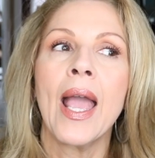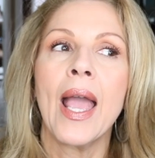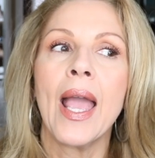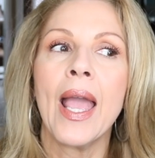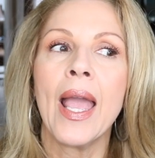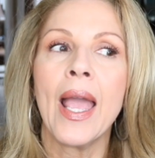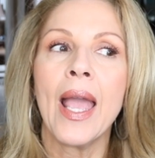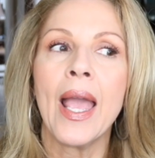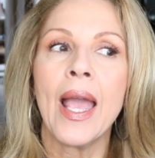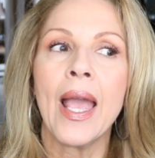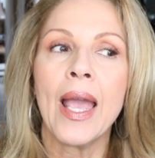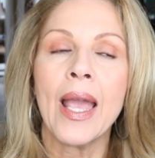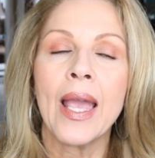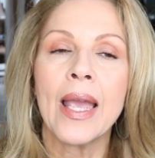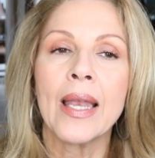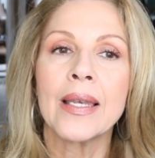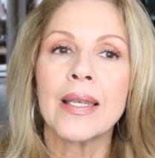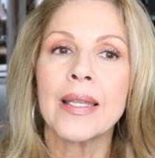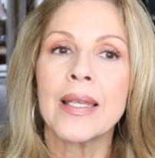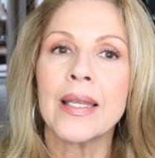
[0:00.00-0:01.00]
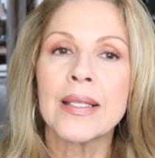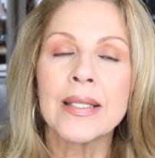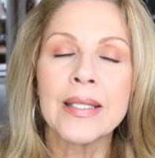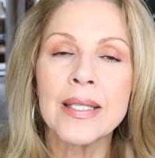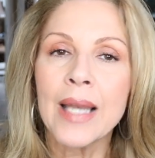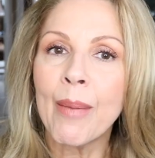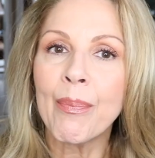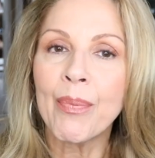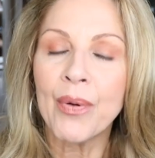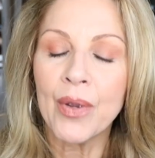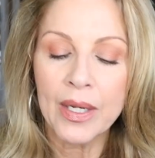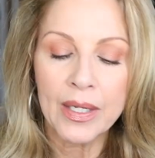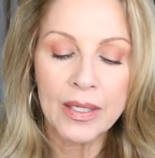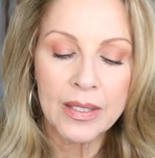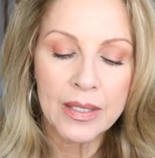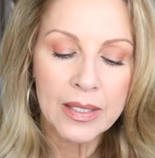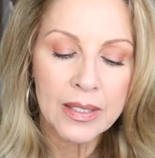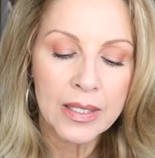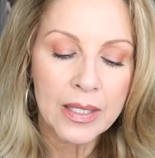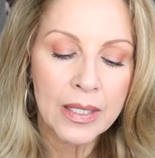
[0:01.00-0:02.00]
and it's not pretty
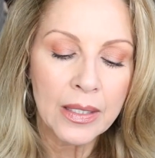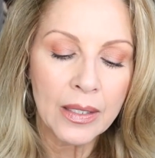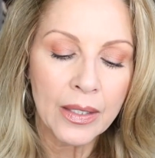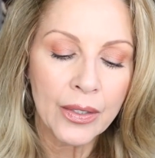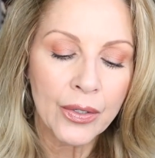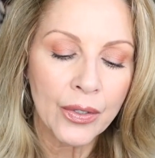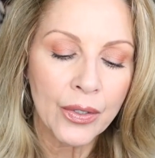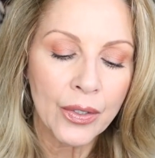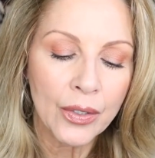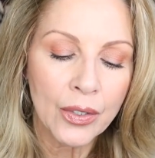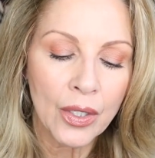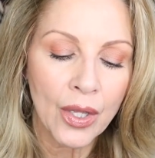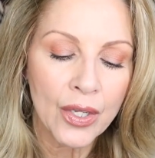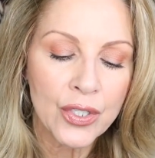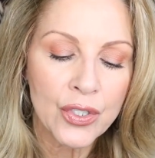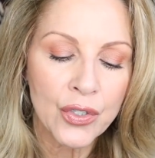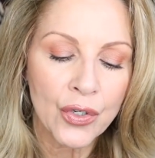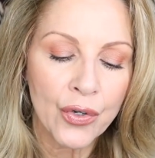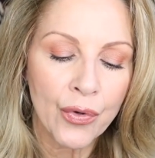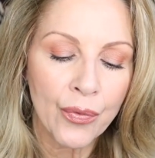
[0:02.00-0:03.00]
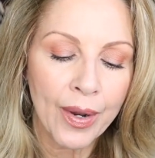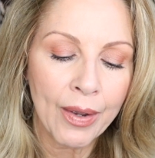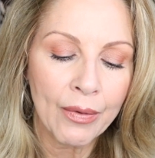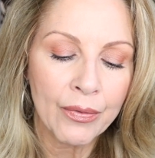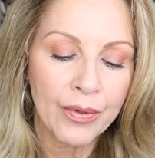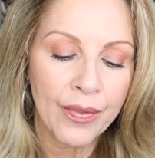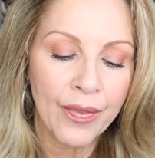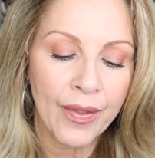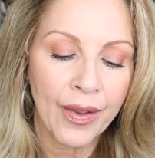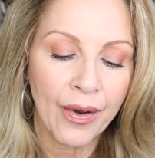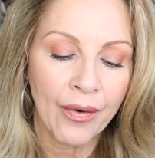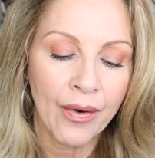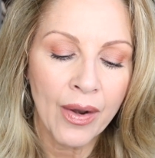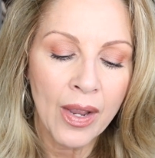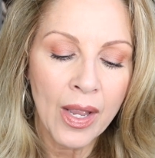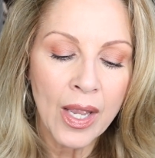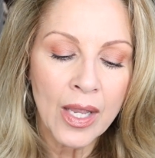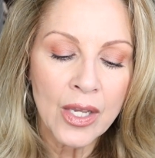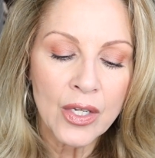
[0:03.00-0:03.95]
to see glitter clustered around in there.